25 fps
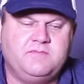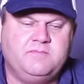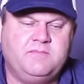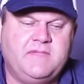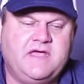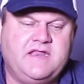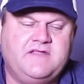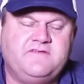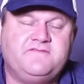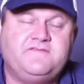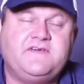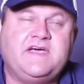
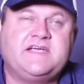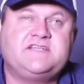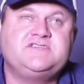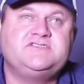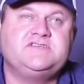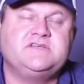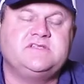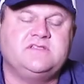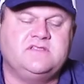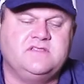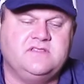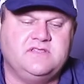
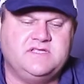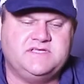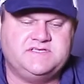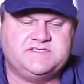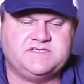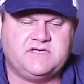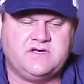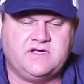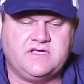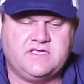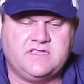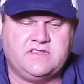manufactured and
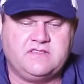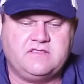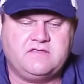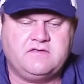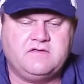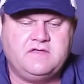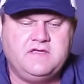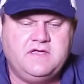designed